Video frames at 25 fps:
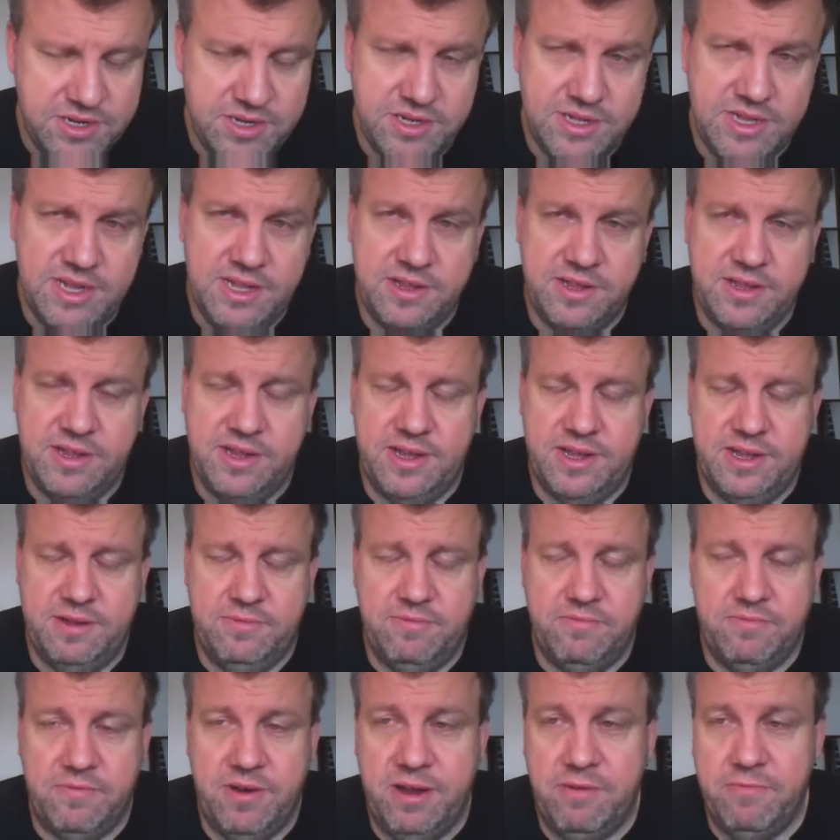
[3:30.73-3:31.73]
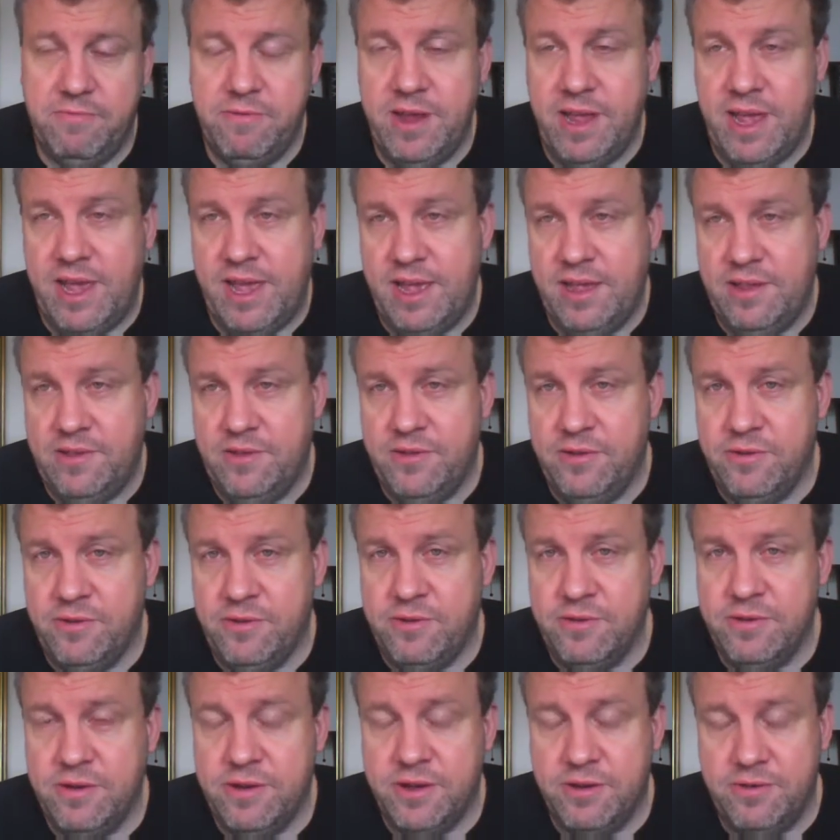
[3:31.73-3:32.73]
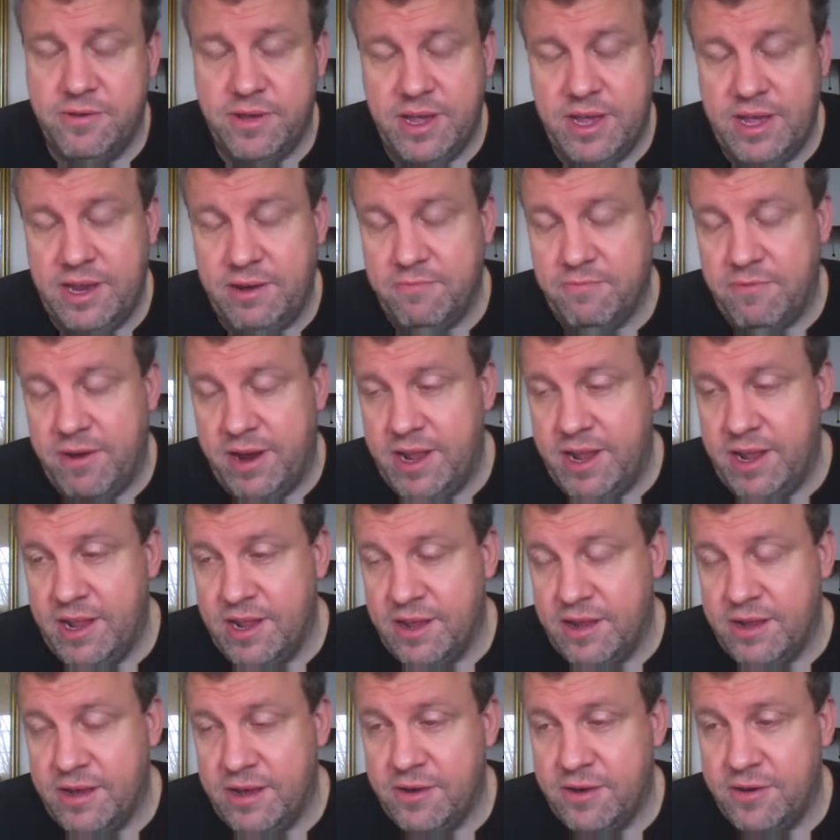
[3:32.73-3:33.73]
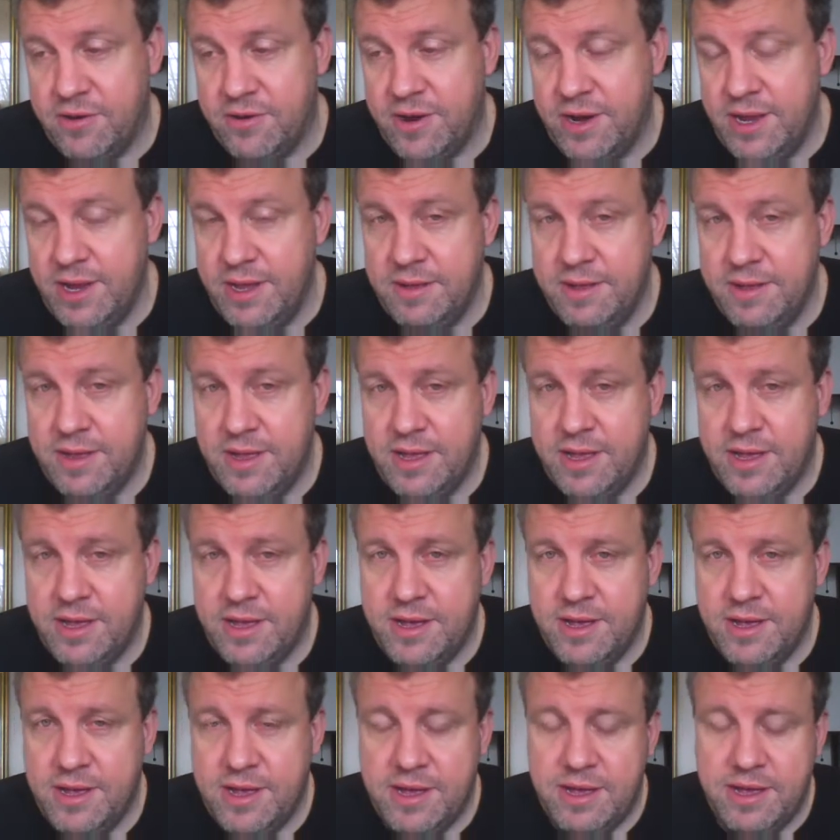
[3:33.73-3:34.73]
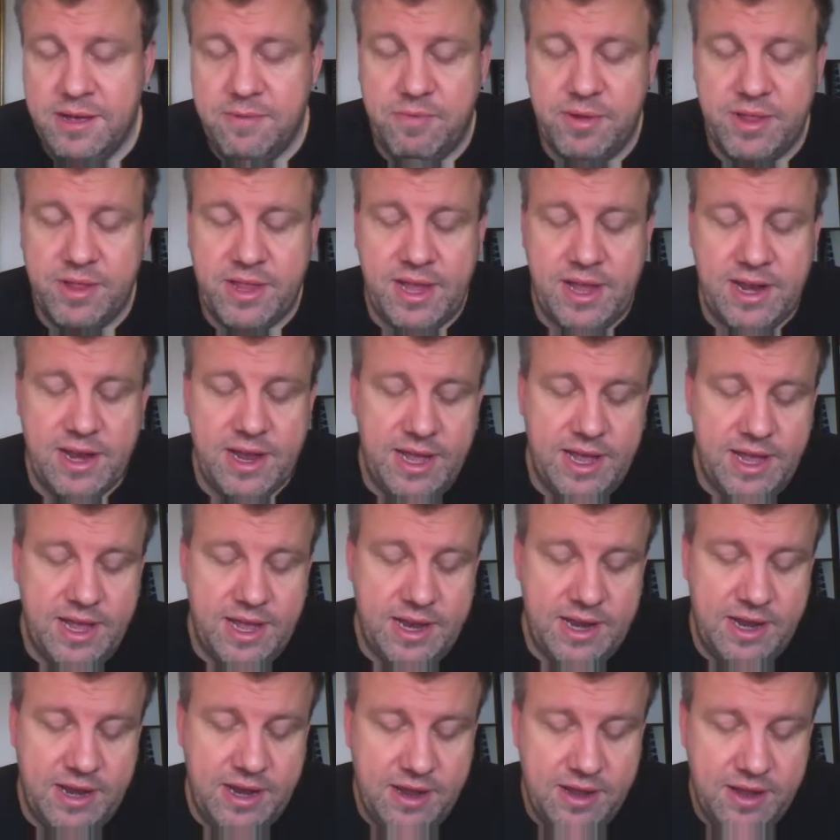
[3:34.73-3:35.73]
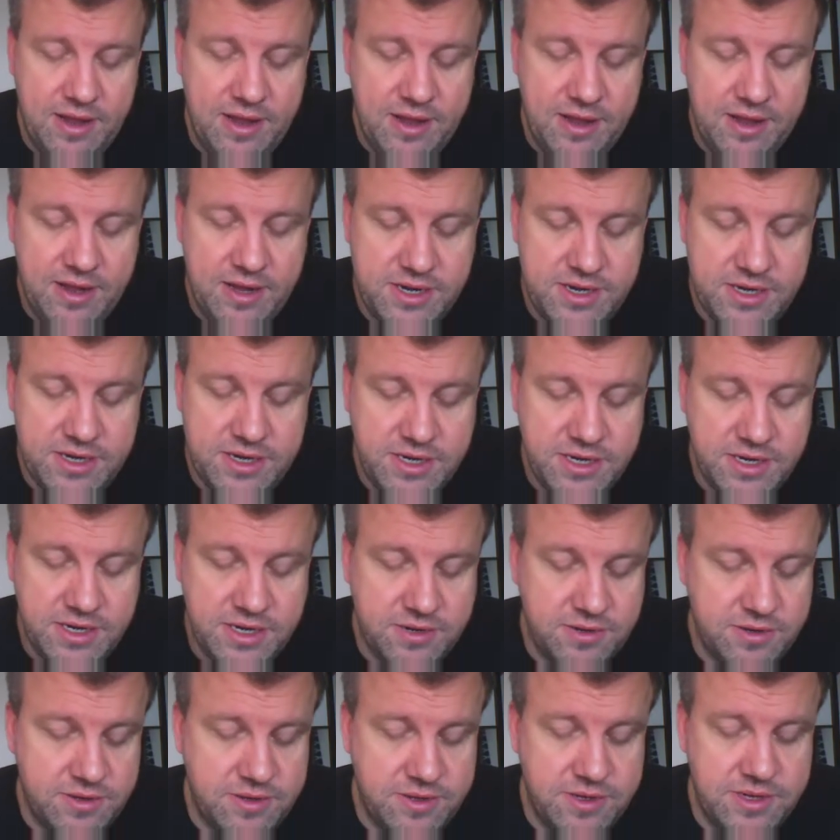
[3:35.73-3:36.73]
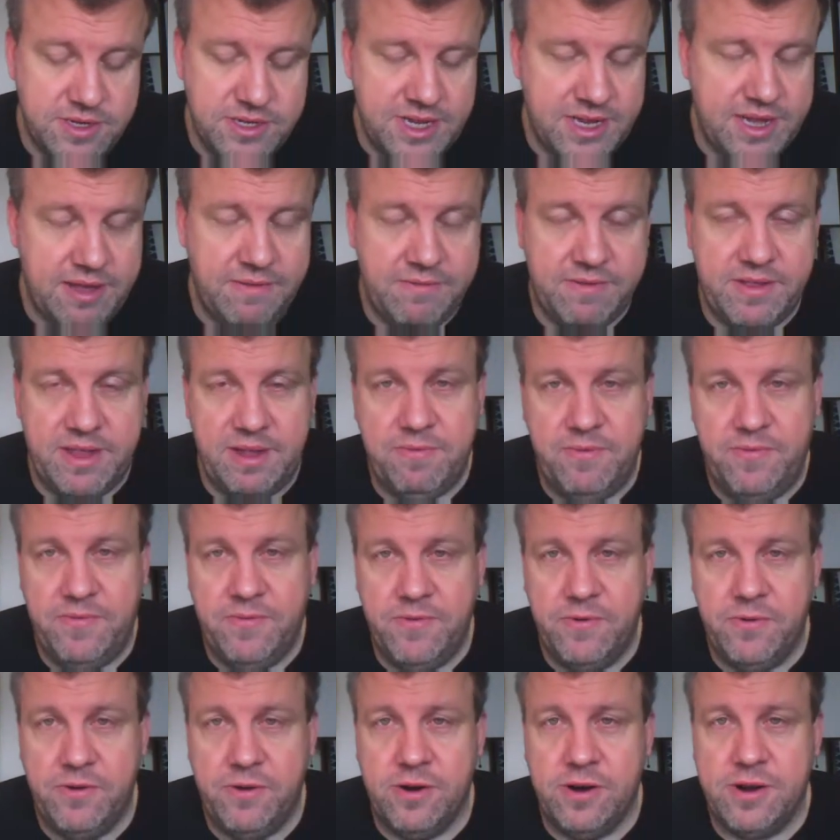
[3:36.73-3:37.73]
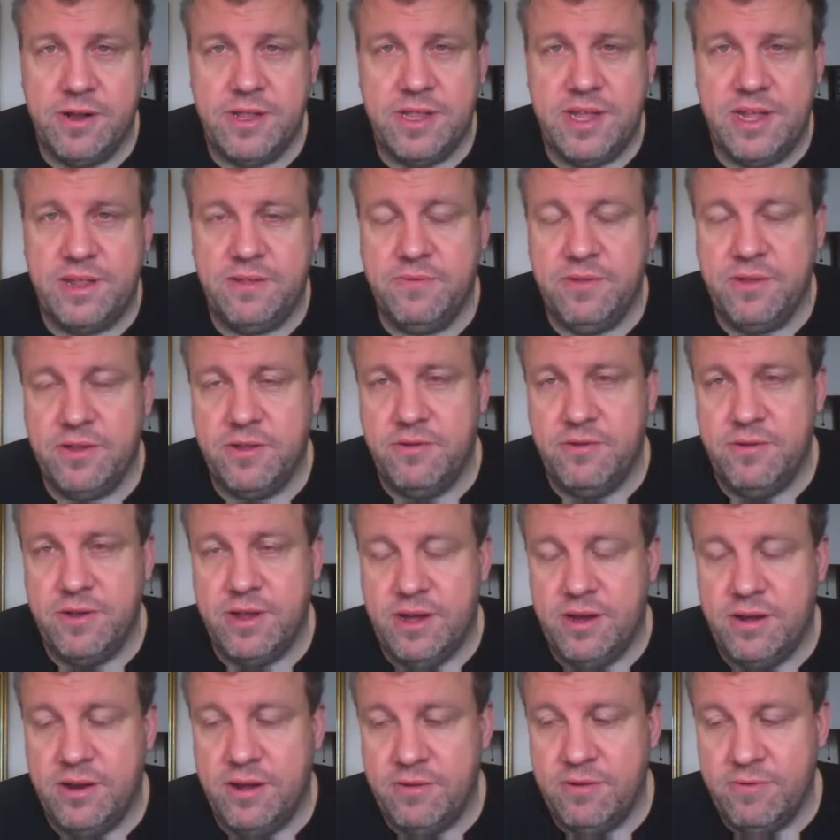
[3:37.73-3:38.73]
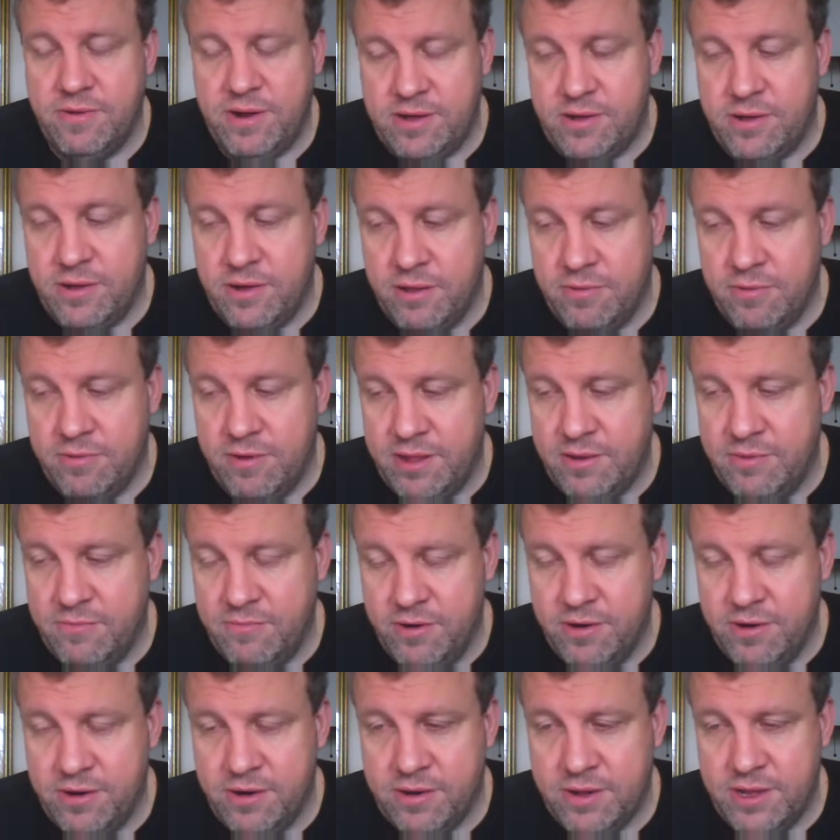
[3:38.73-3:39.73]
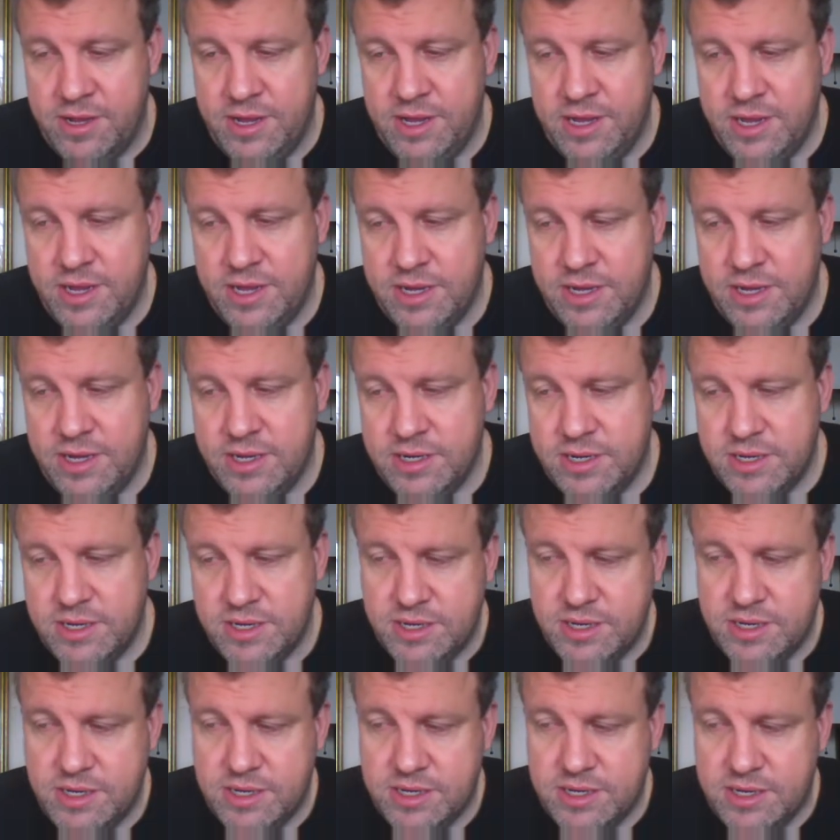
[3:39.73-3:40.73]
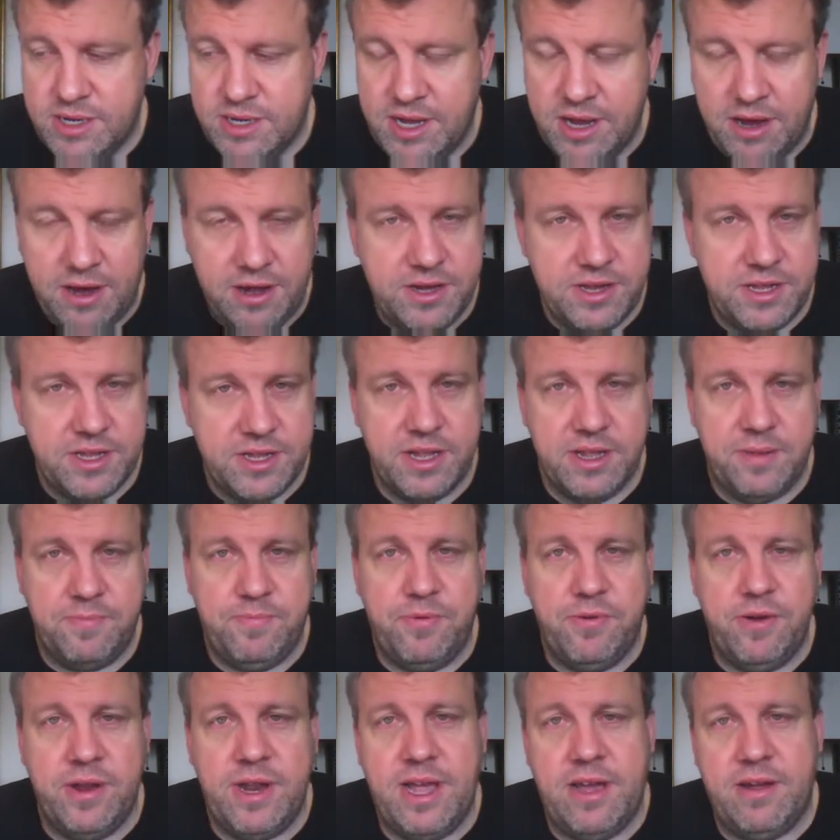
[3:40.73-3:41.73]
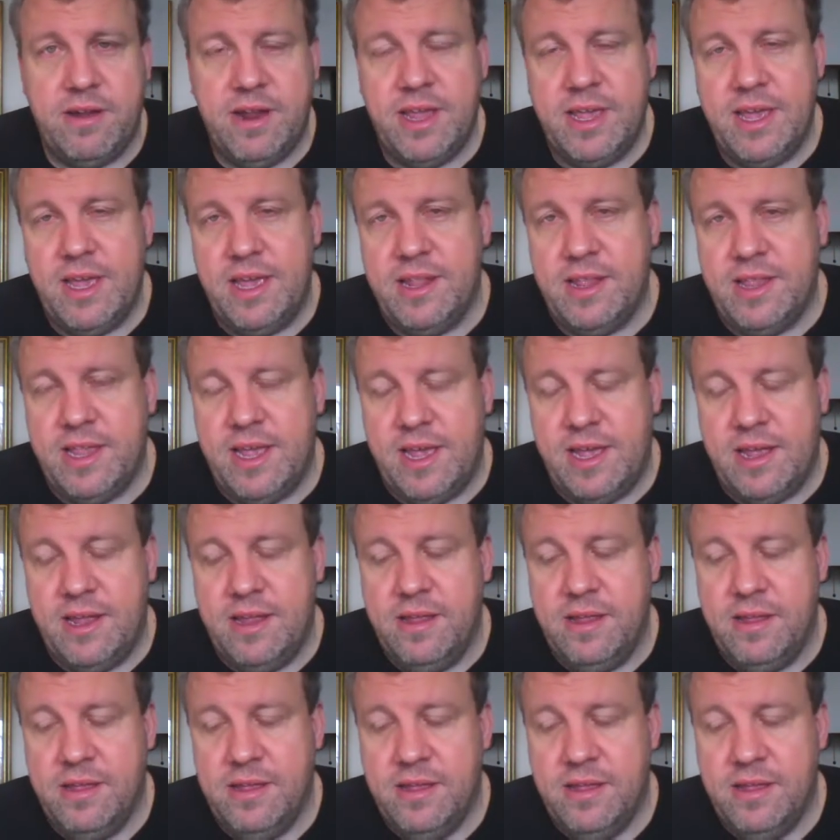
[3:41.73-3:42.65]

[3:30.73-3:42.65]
this right-wing asshole going in and wrecking the country. But then again, you know, like I've said before, that's what's going on all around the world. You know, I'd just like to point out again that